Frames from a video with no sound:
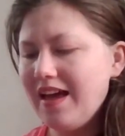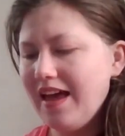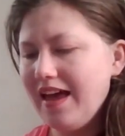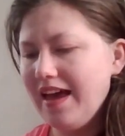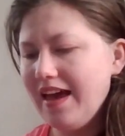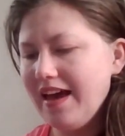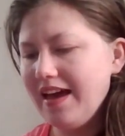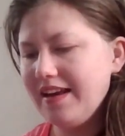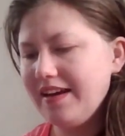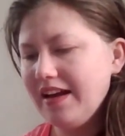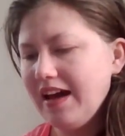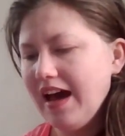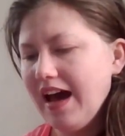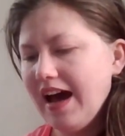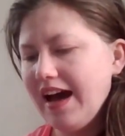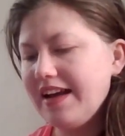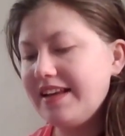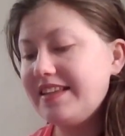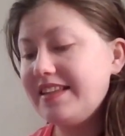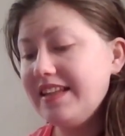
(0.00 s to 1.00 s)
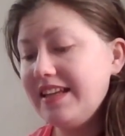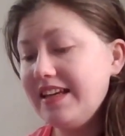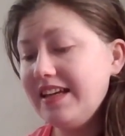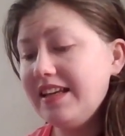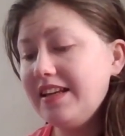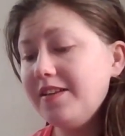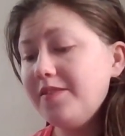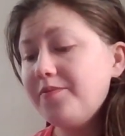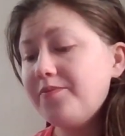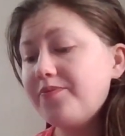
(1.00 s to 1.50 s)
And I
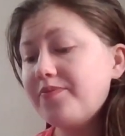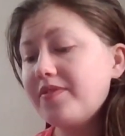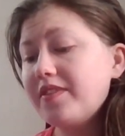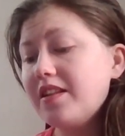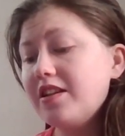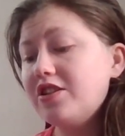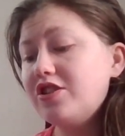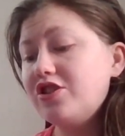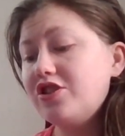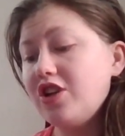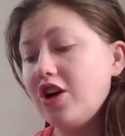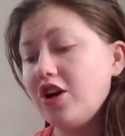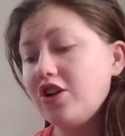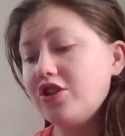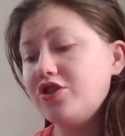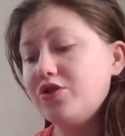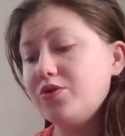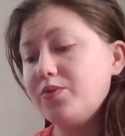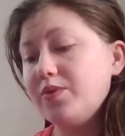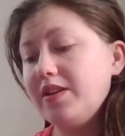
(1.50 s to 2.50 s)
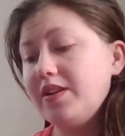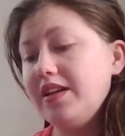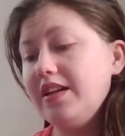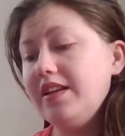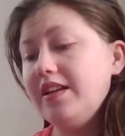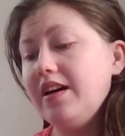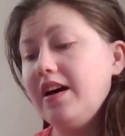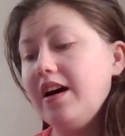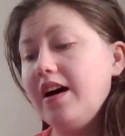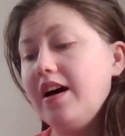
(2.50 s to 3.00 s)
did start to
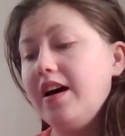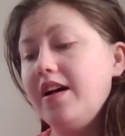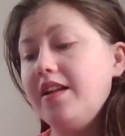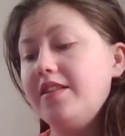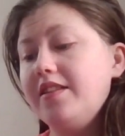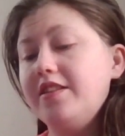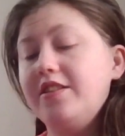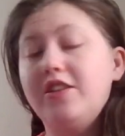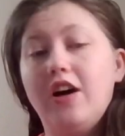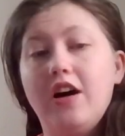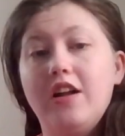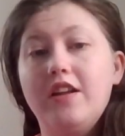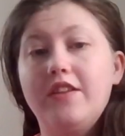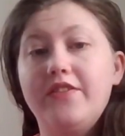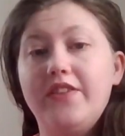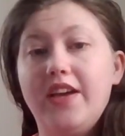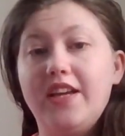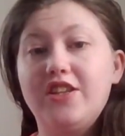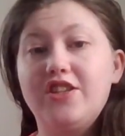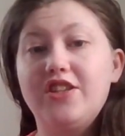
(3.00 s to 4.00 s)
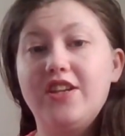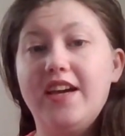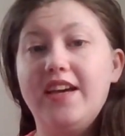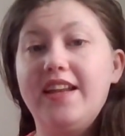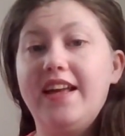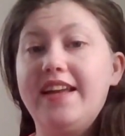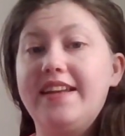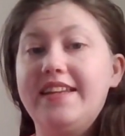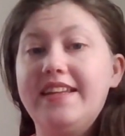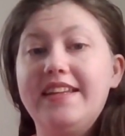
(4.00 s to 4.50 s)
read The Dawn of Yang Chen.
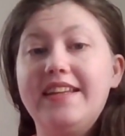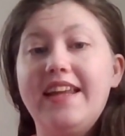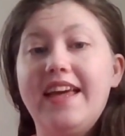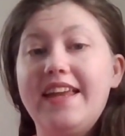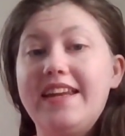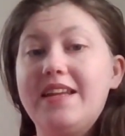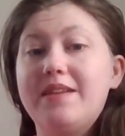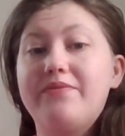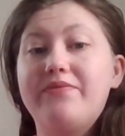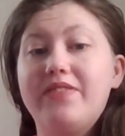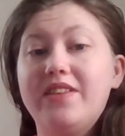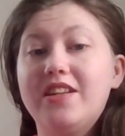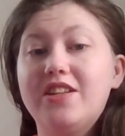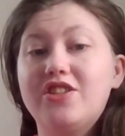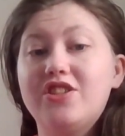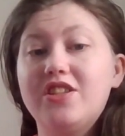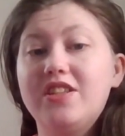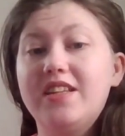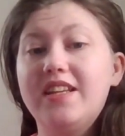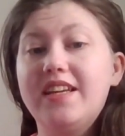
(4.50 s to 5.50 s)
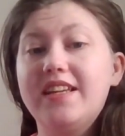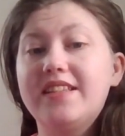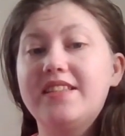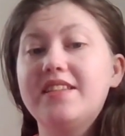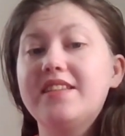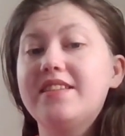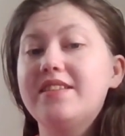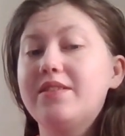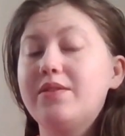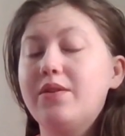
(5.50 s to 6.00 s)
I didn't end up finishing it
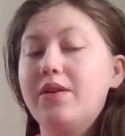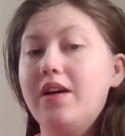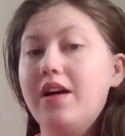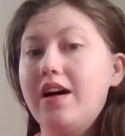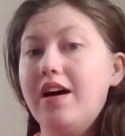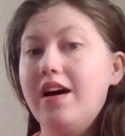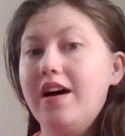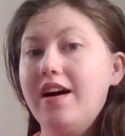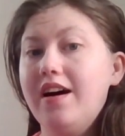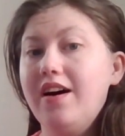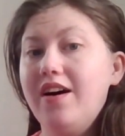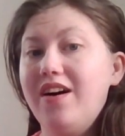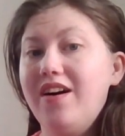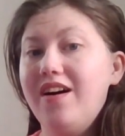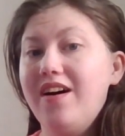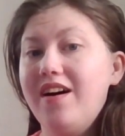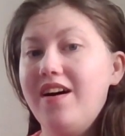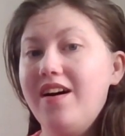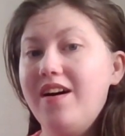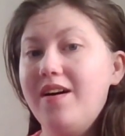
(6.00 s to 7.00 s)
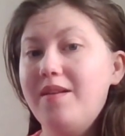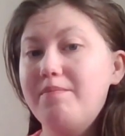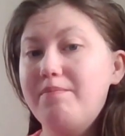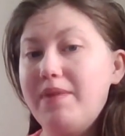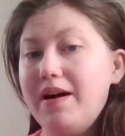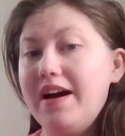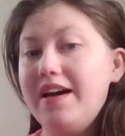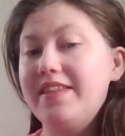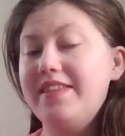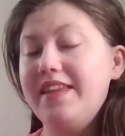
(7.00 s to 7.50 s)

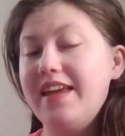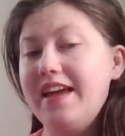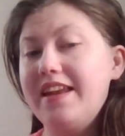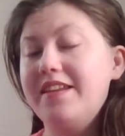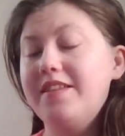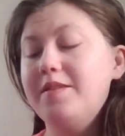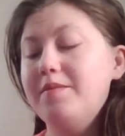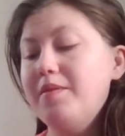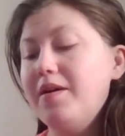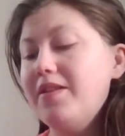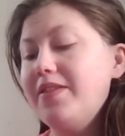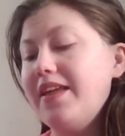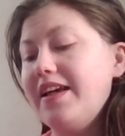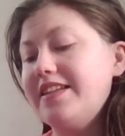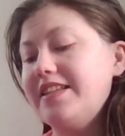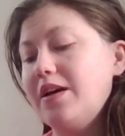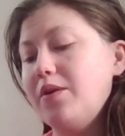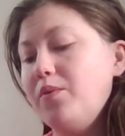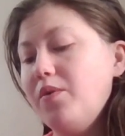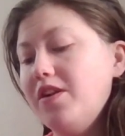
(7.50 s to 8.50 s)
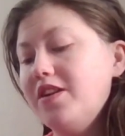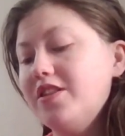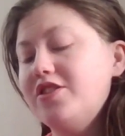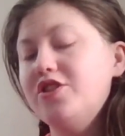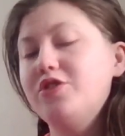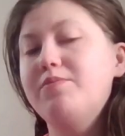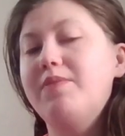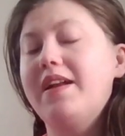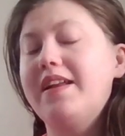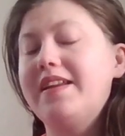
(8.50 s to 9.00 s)
by the end of the month as I wanted
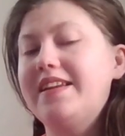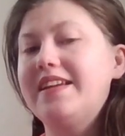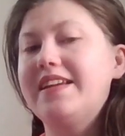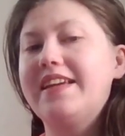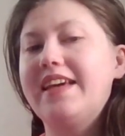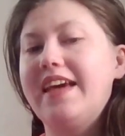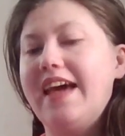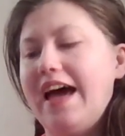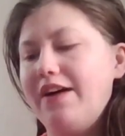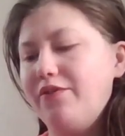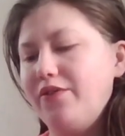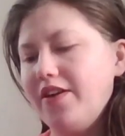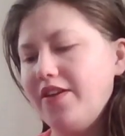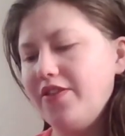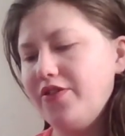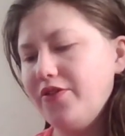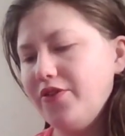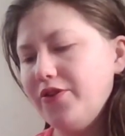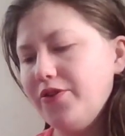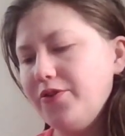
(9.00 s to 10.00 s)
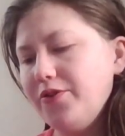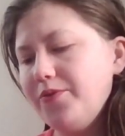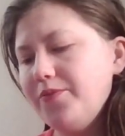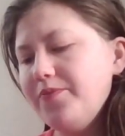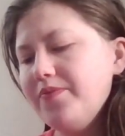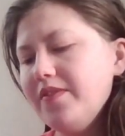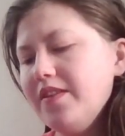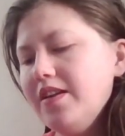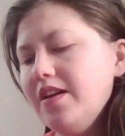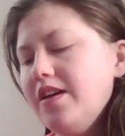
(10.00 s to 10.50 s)
to, but I did get halfway through.
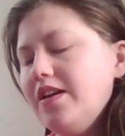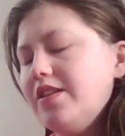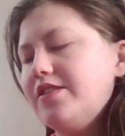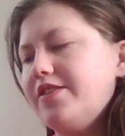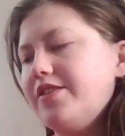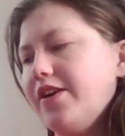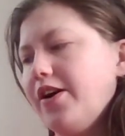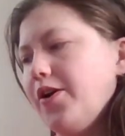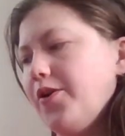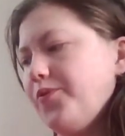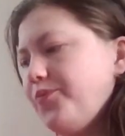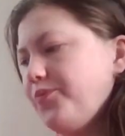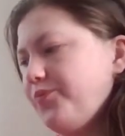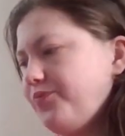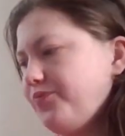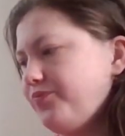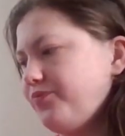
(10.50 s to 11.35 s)
So